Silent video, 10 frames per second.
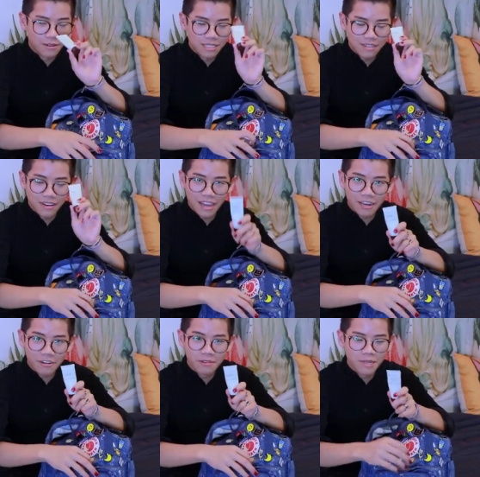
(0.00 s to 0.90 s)
always have
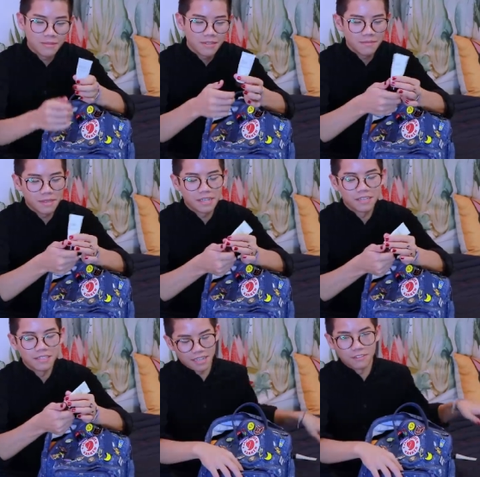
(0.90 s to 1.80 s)
hand cream on me
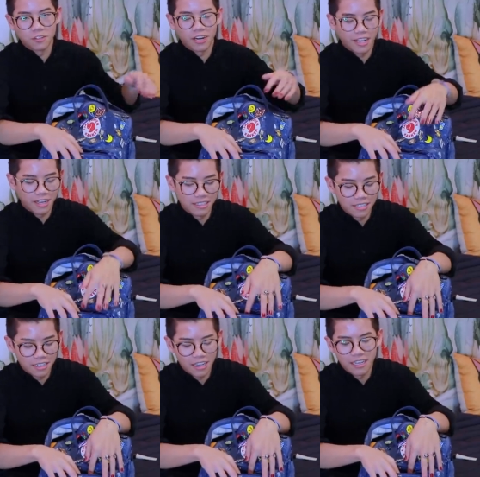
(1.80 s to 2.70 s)
because I have dry hands,
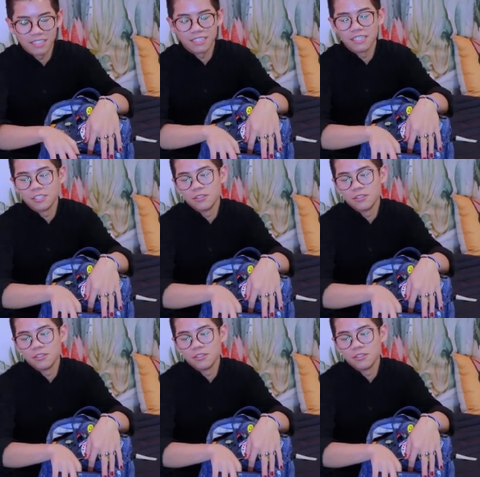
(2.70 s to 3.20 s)
and in case I need